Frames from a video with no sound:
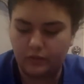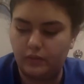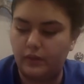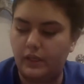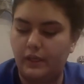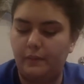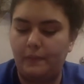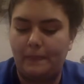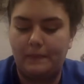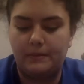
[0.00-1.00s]
Okay,
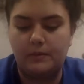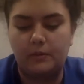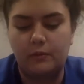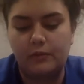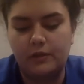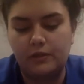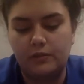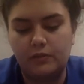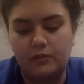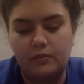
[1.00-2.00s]
and so I'm going
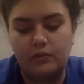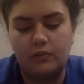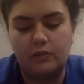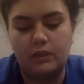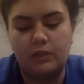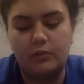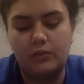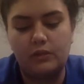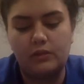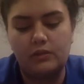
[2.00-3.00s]
to label
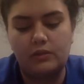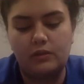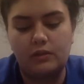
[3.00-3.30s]
this,